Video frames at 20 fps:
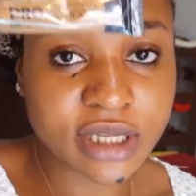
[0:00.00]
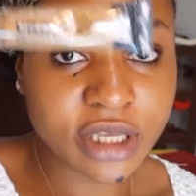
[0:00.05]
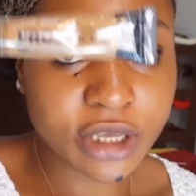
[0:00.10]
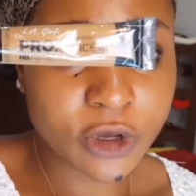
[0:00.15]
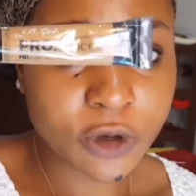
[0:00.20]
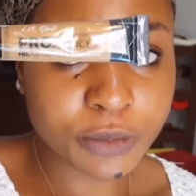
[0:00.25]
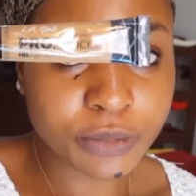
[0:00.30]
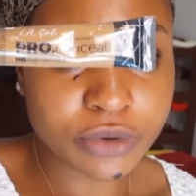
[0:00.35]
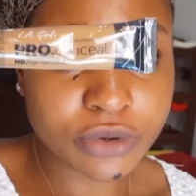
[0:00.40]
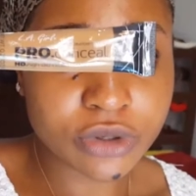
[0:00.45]

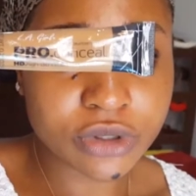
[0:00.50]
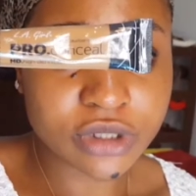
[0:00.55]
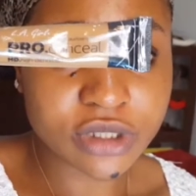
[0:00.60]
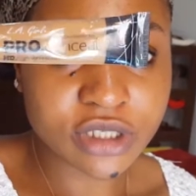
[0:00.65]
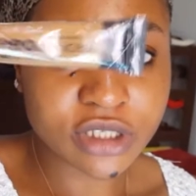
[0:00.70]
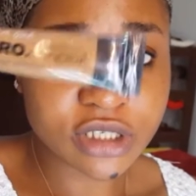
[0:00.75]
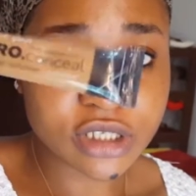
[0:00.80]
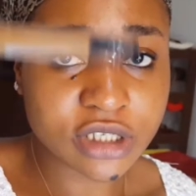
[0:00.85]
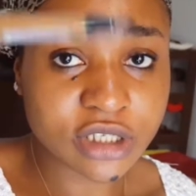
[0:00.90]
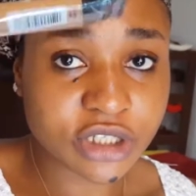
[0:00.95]
Elegel Pro
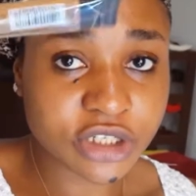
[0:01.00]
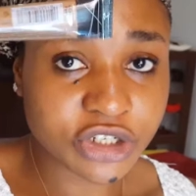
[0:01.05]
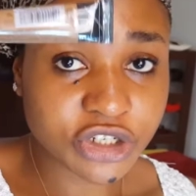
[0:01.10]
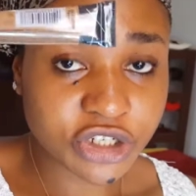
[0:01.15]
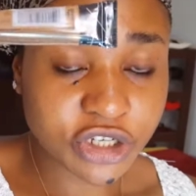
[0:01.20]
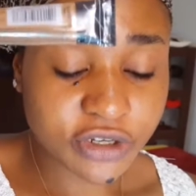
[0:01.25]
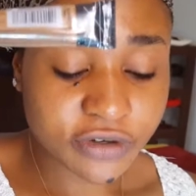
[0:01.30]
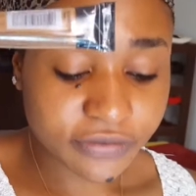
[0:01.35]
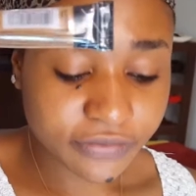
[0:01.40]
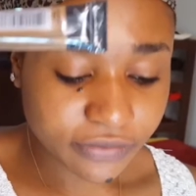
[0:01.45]
Concealer in the
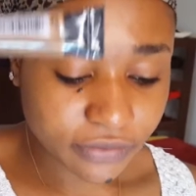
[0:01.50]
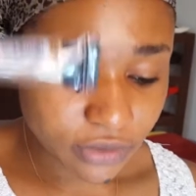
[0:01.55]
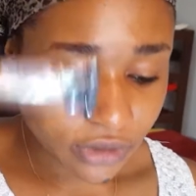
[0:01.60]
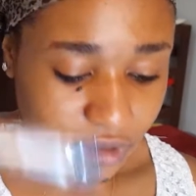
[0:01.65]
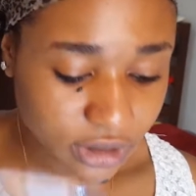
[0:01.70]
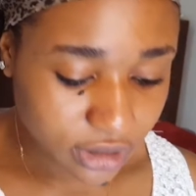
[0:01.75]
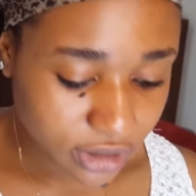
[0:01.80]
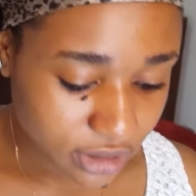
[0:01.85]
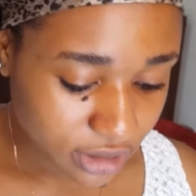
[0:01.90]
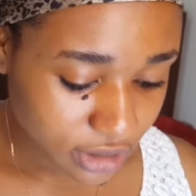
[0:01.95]
shade
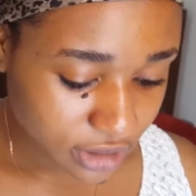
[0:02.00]
Fawn.